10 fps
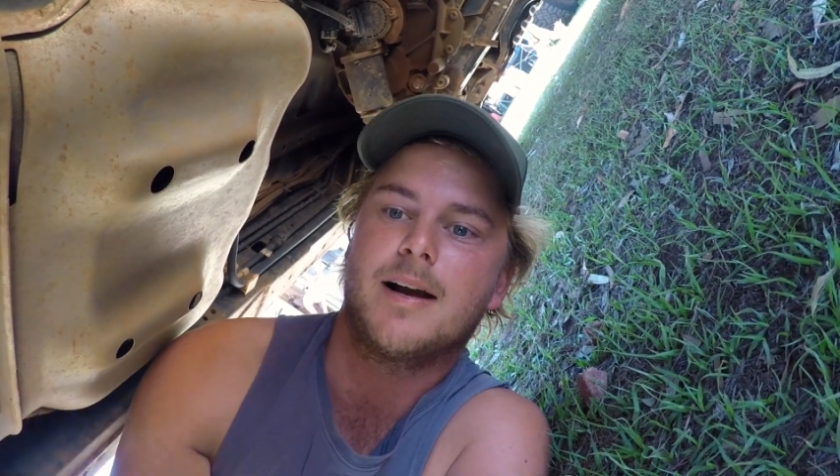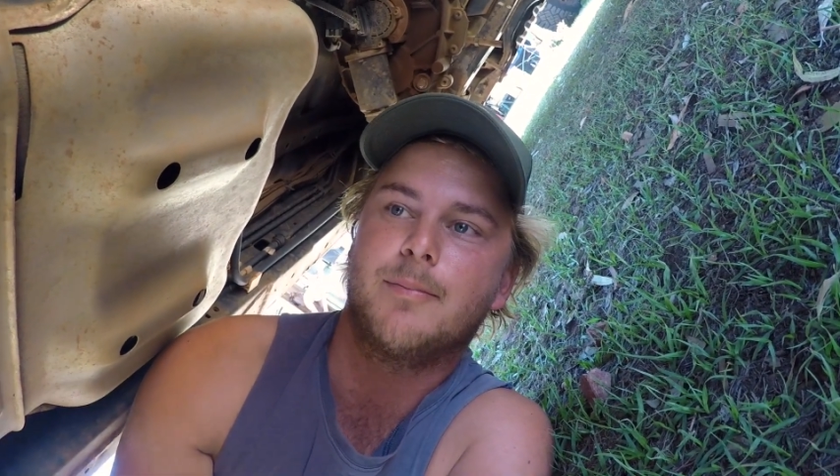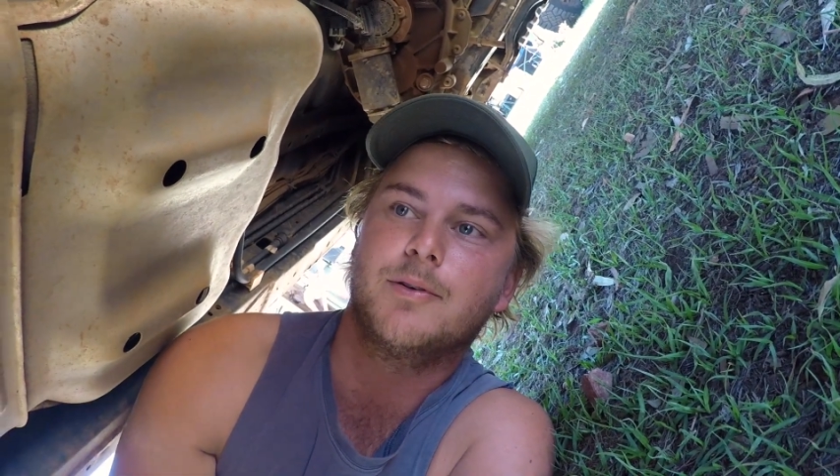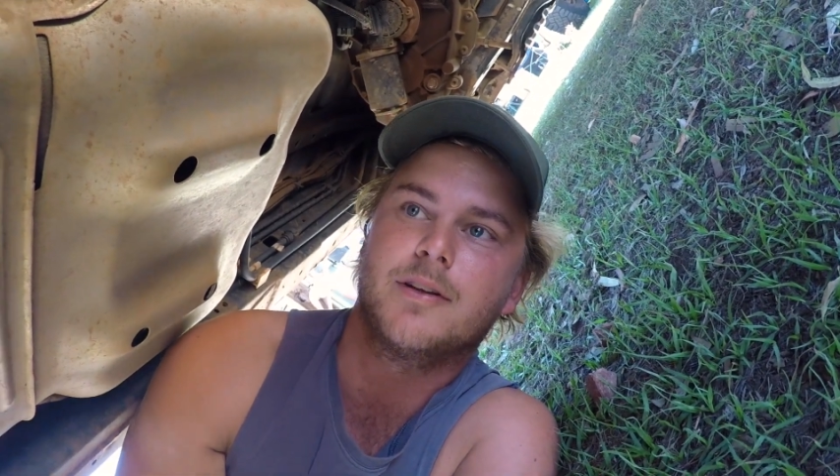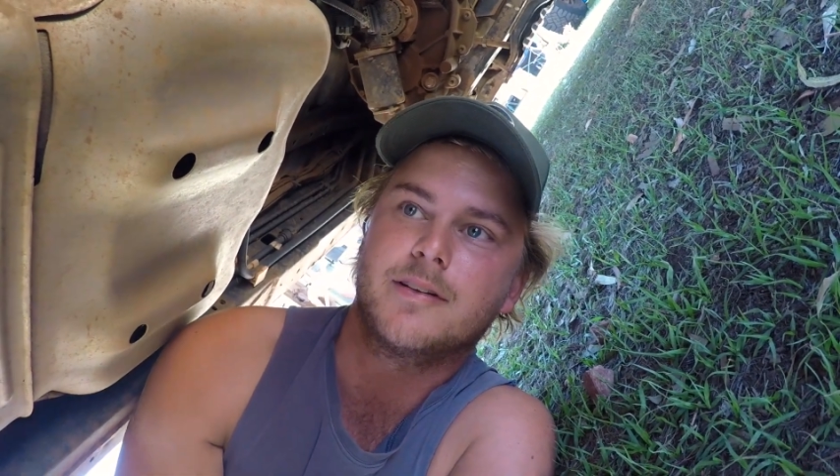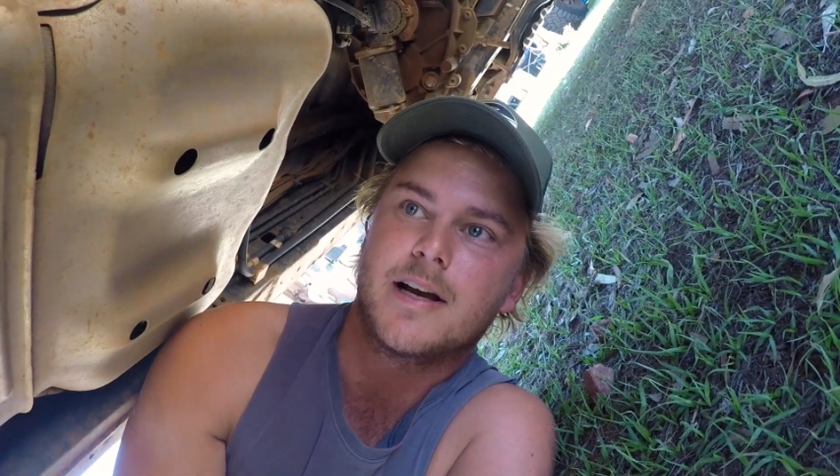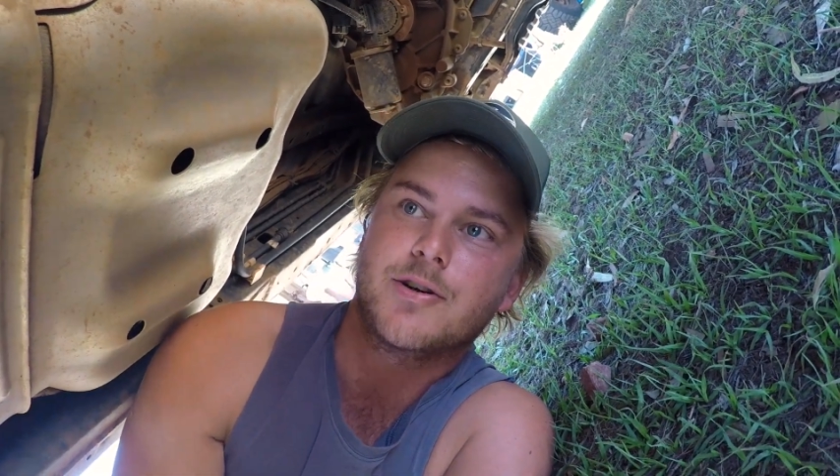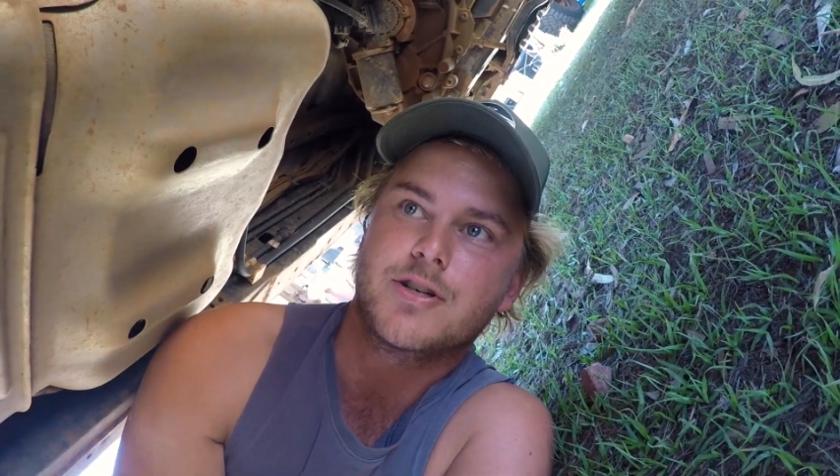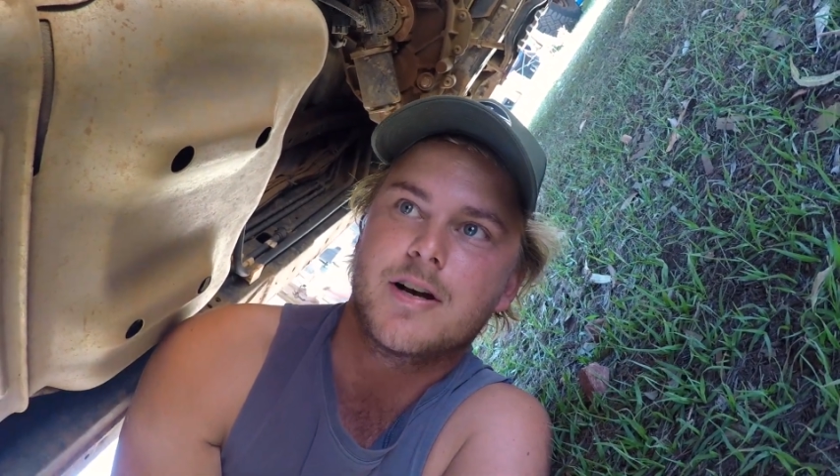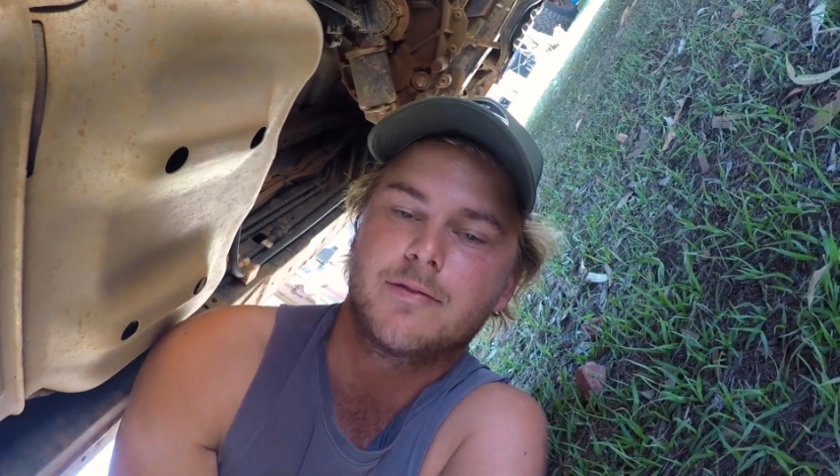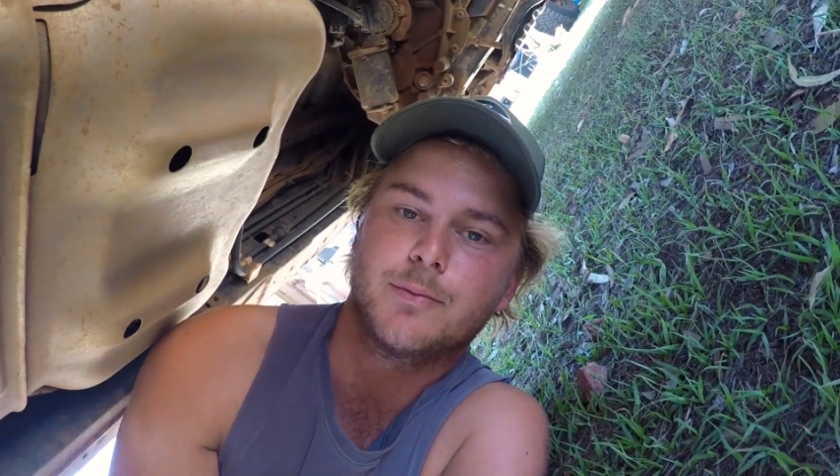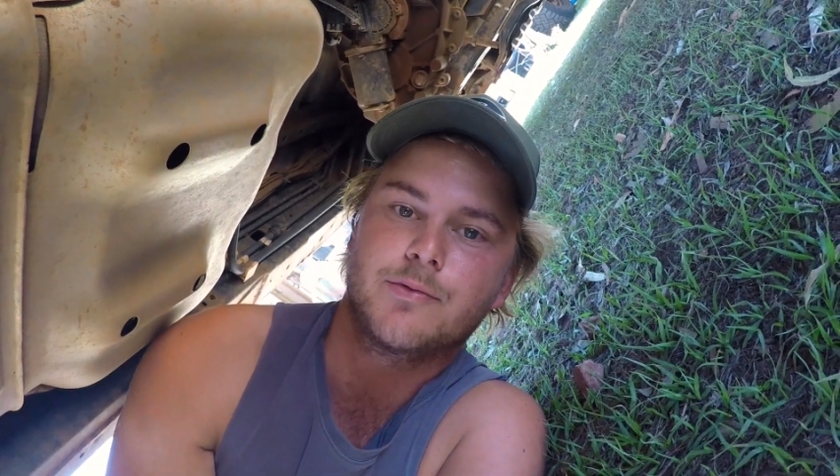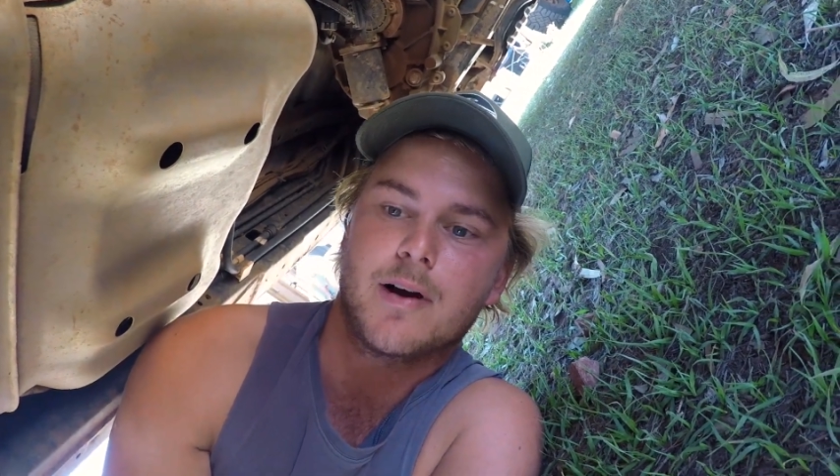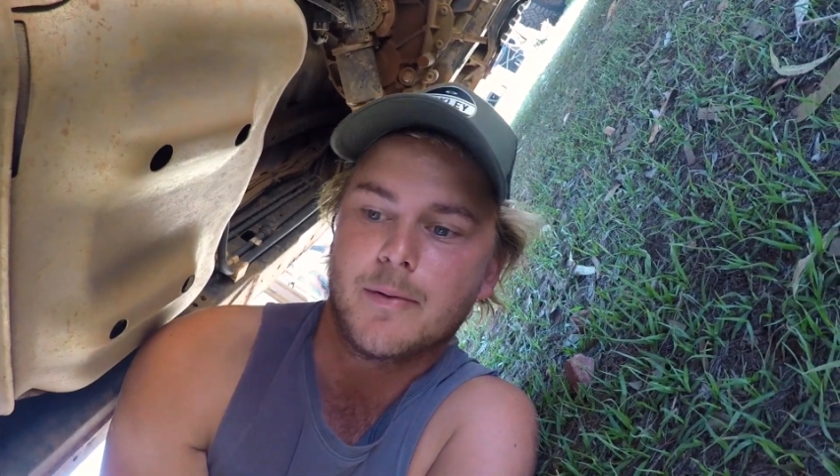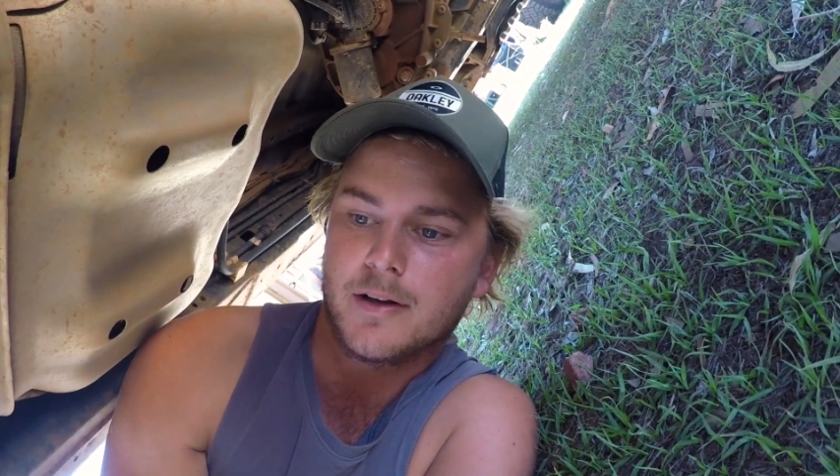up onto the tail shaft and was rubbing